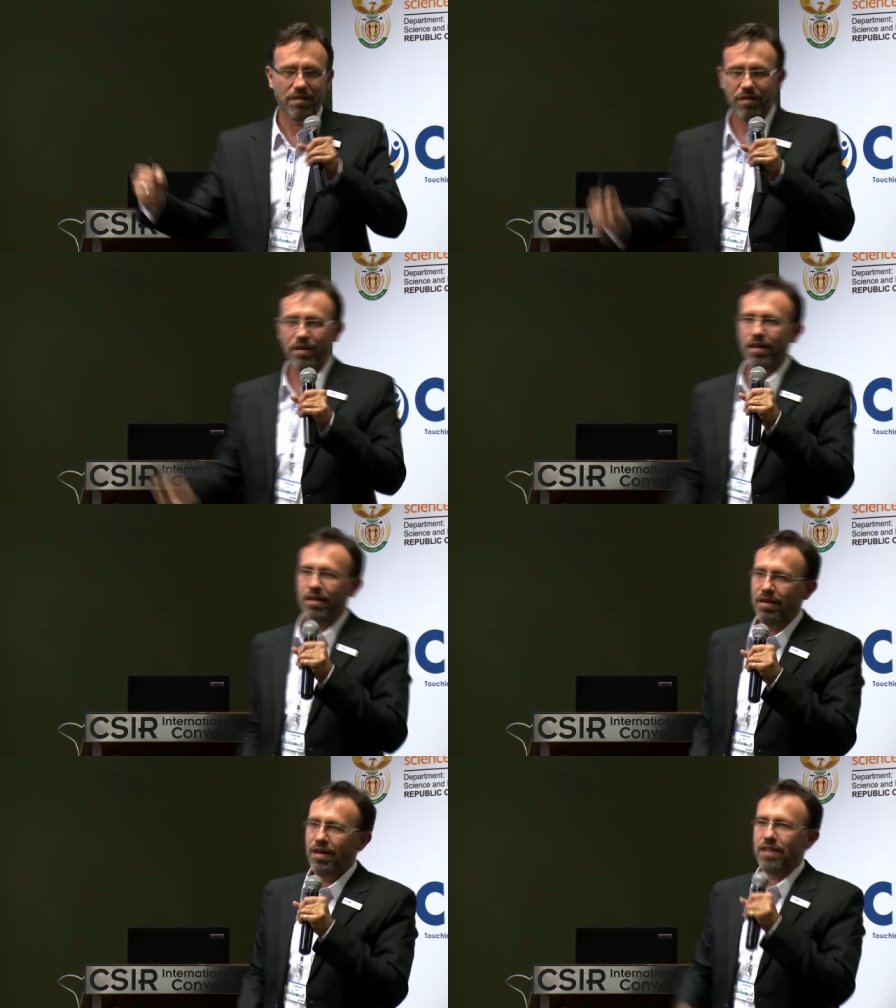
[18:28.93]
Okay,
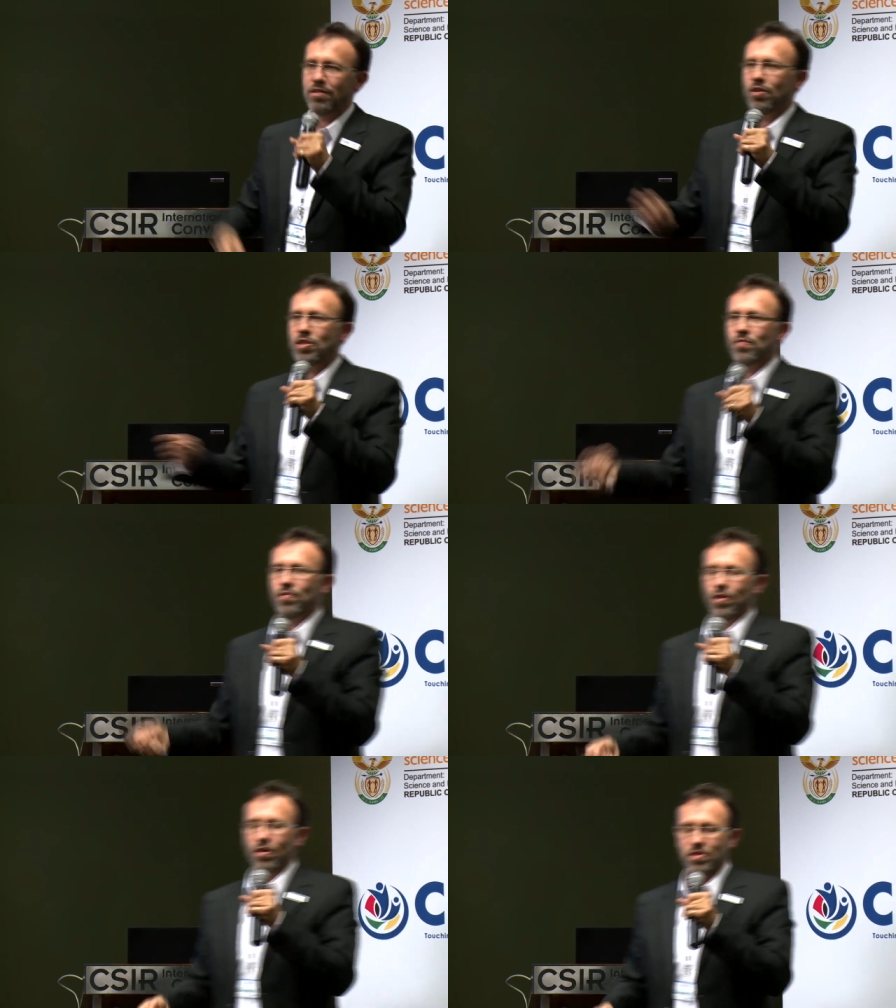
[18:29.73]
has lots of,
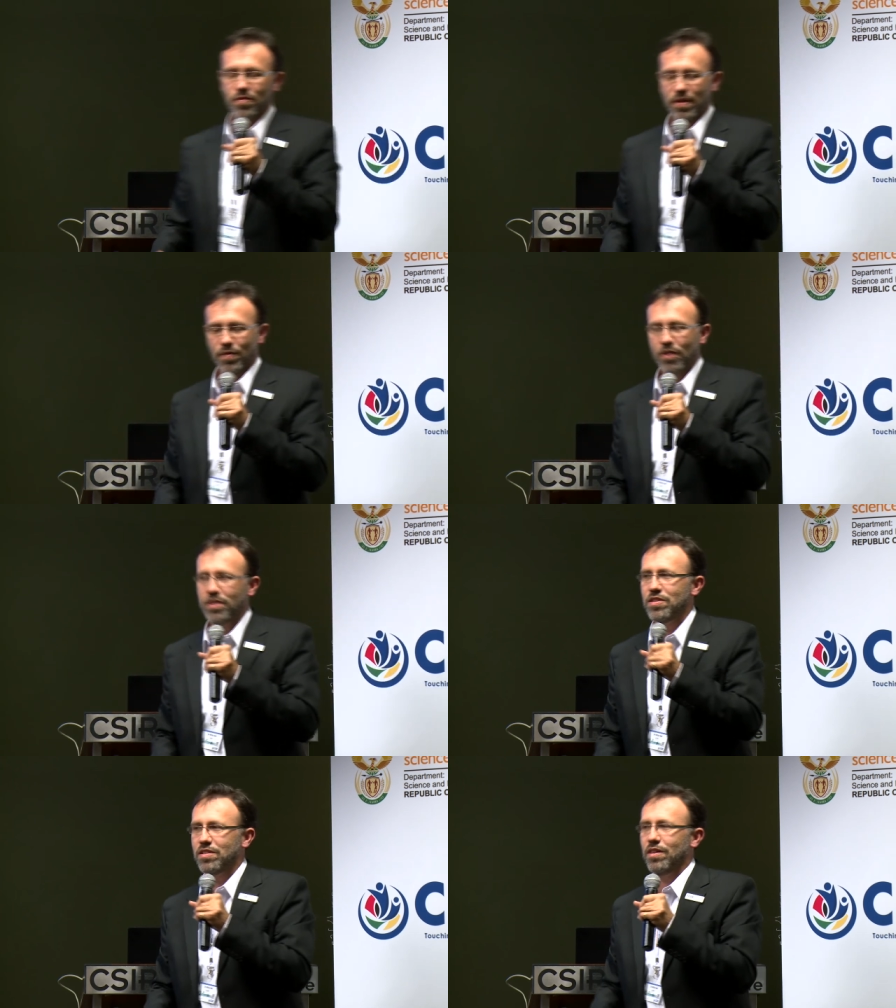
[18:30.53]
lots of
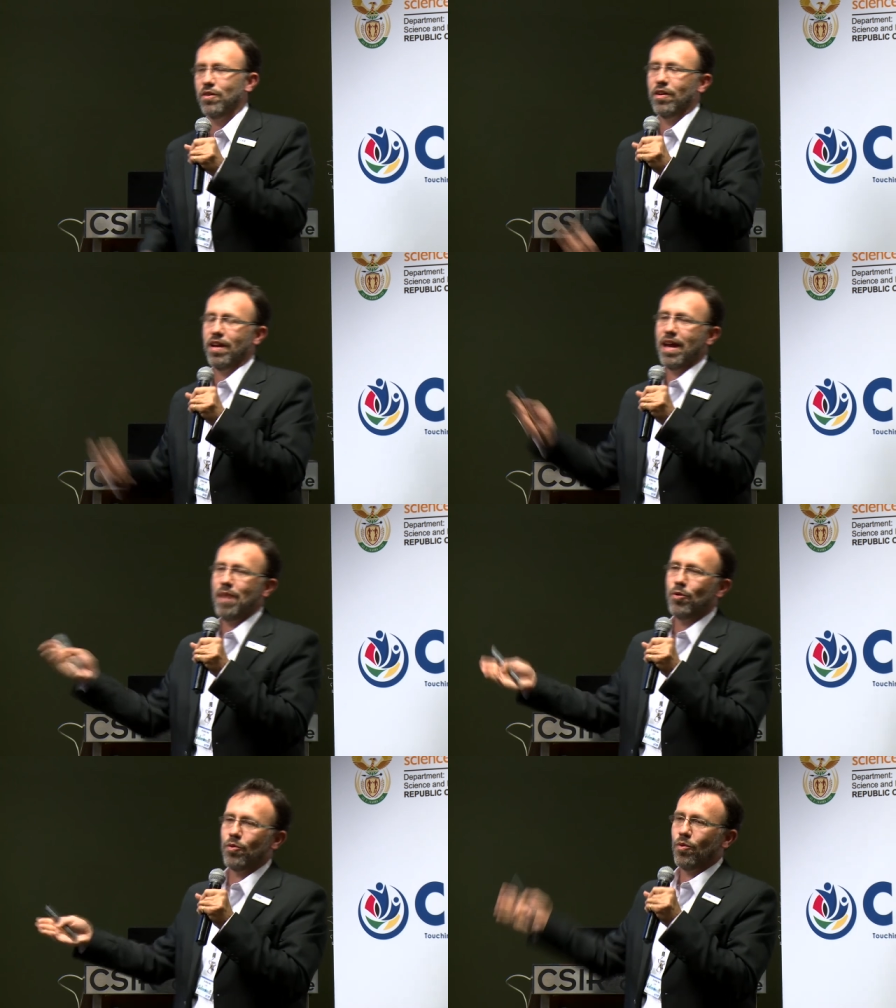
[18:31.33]
advantages and on an
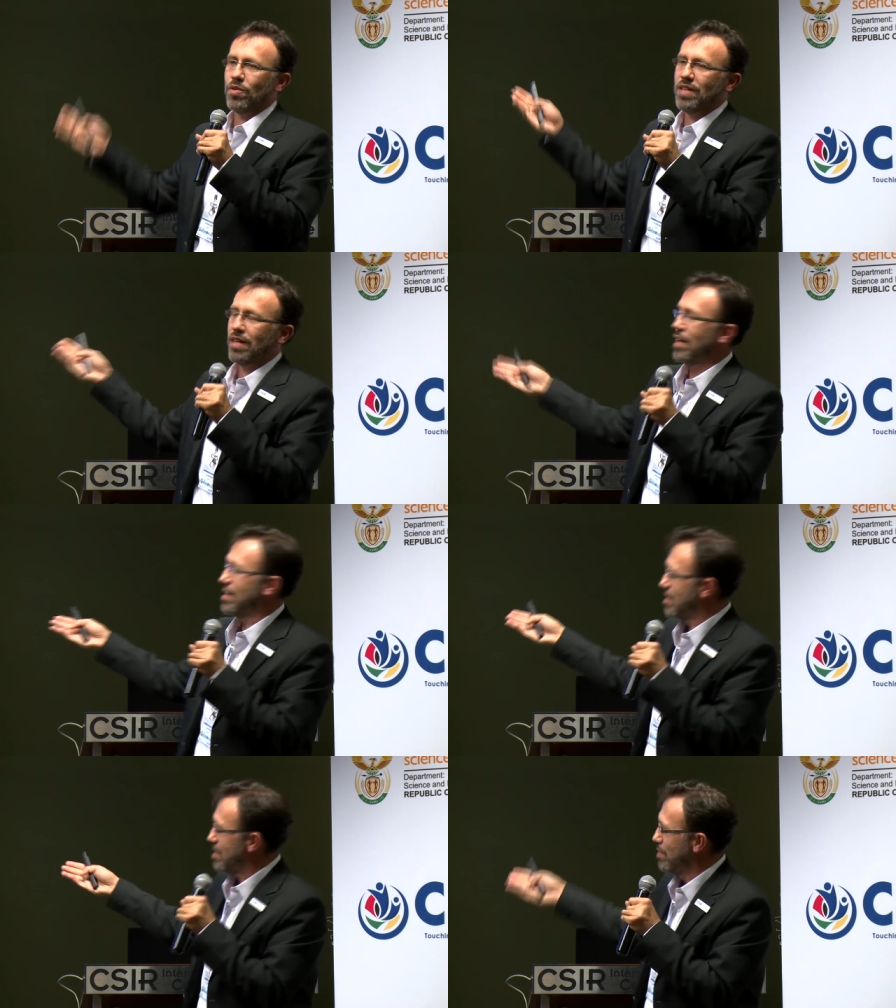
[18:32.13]
airborne or a satellite
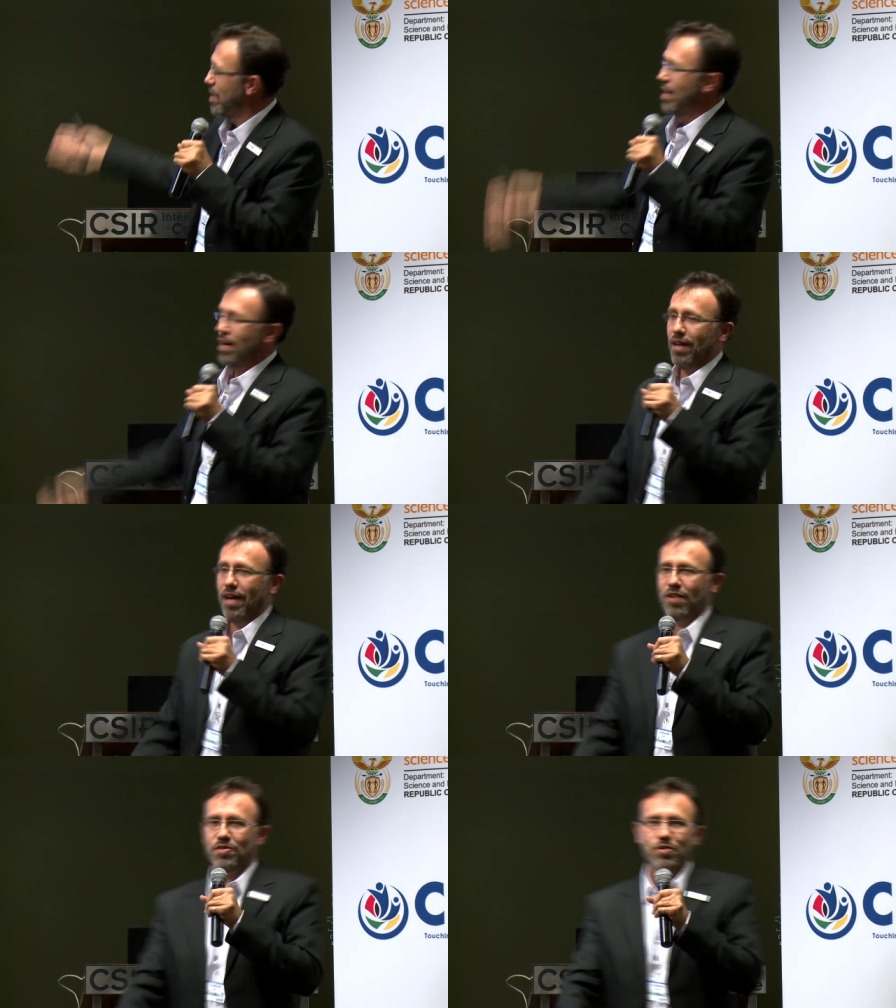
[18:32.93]
system
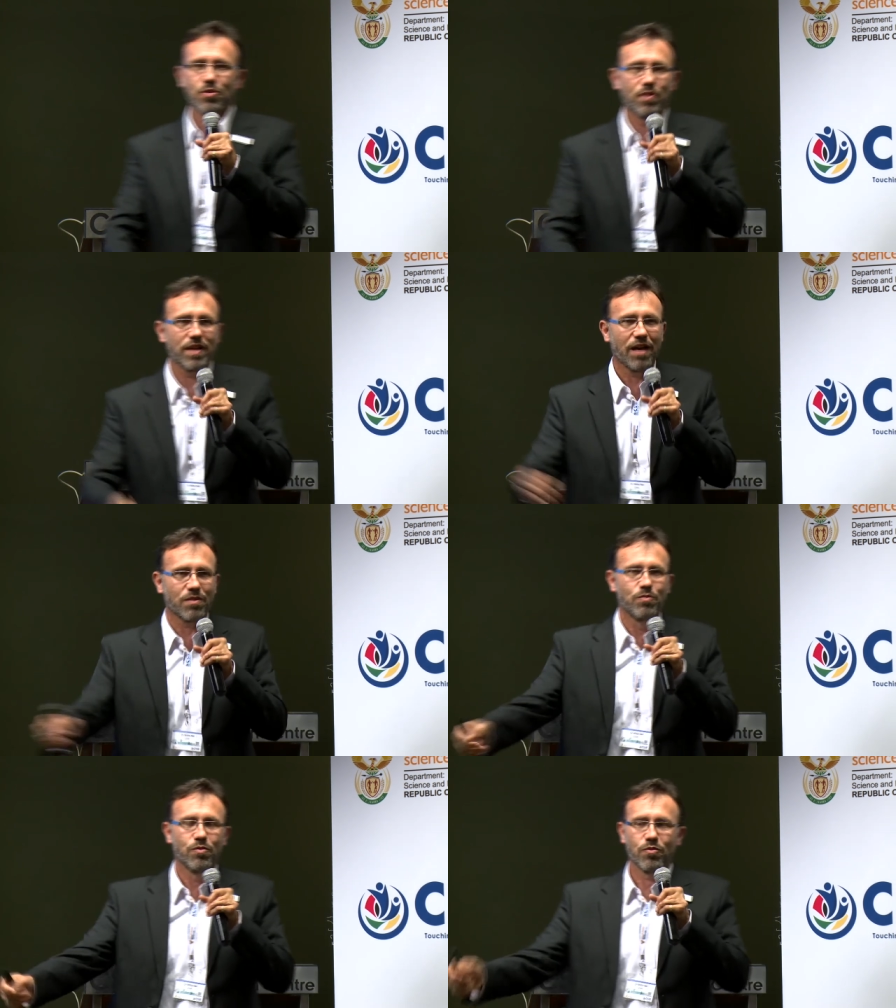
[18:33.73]
allows you to, without
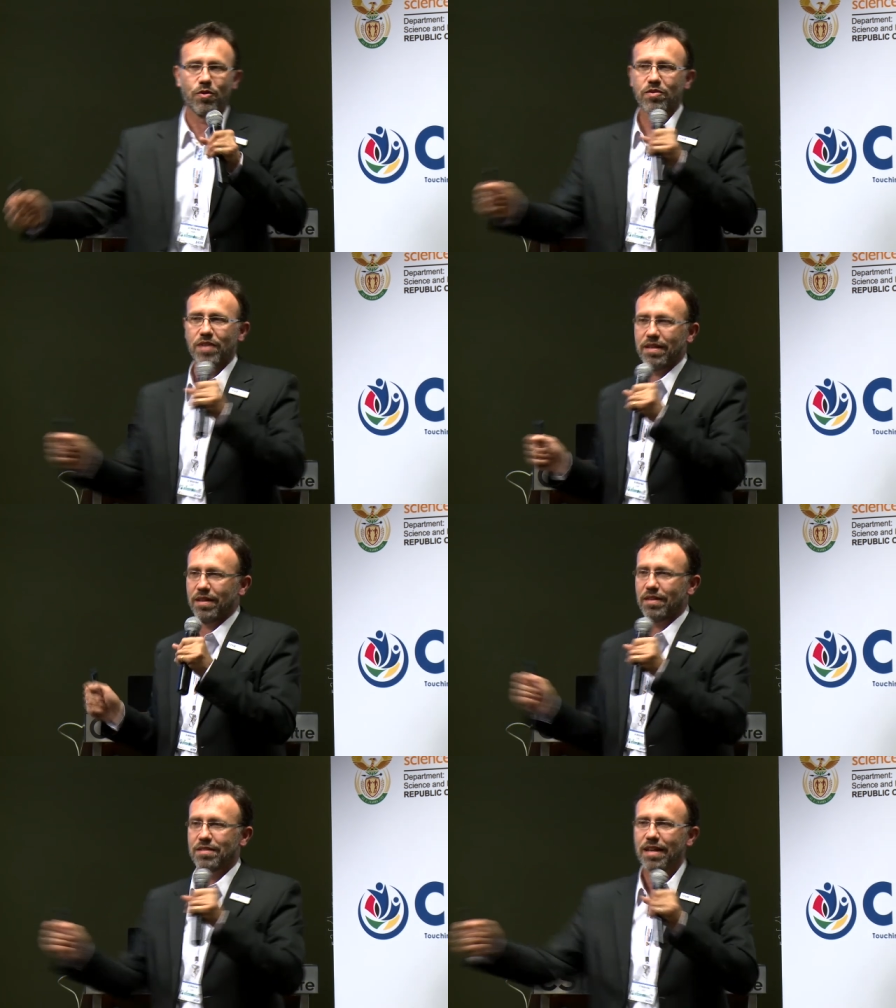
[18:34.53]

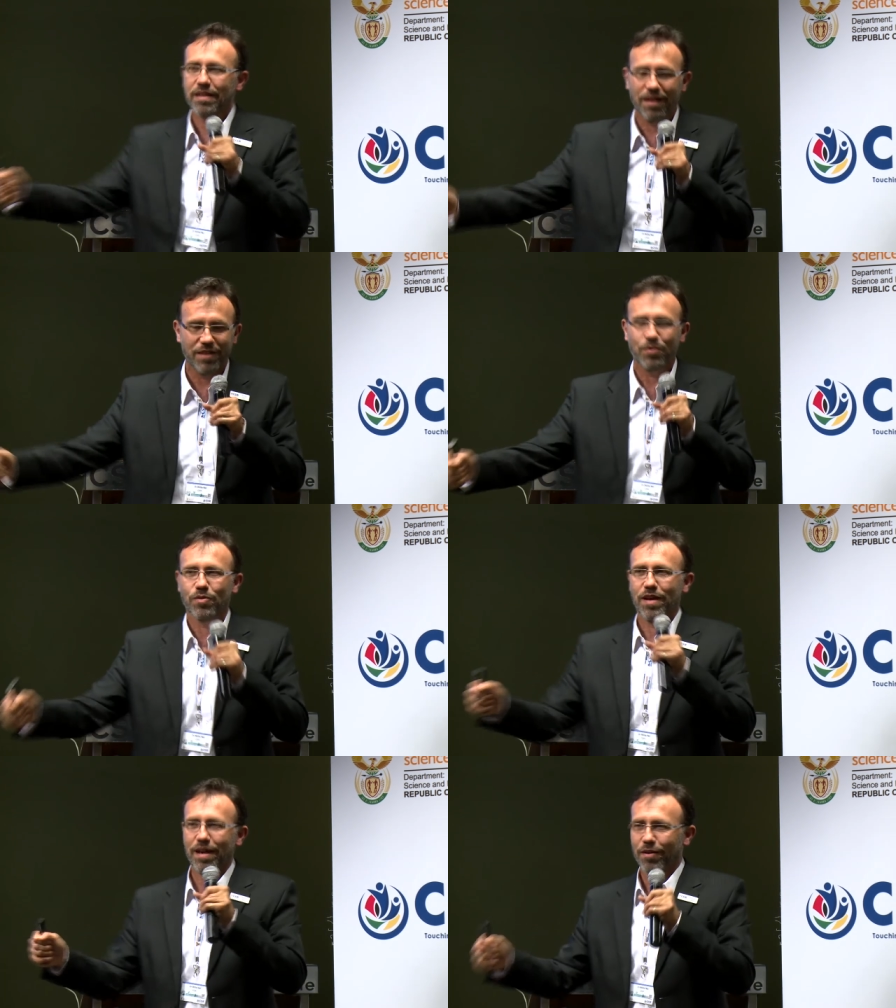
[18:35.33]
rotating the satellite or
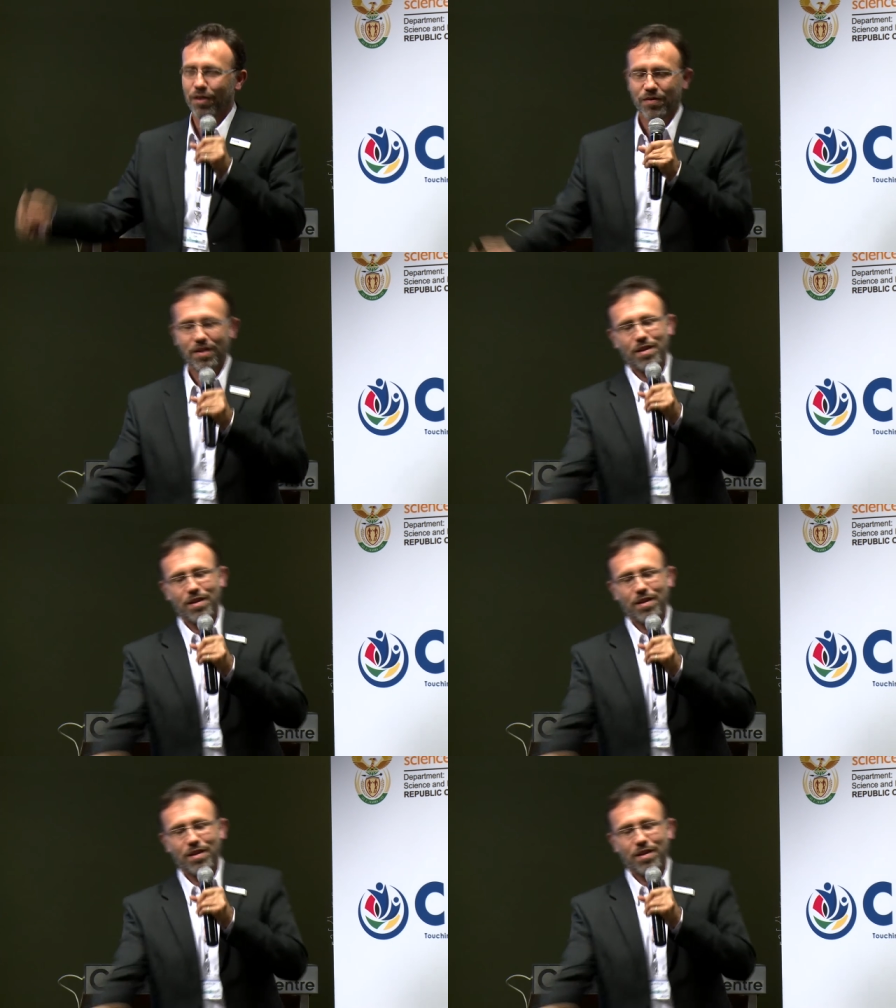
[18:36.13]
the aircraft,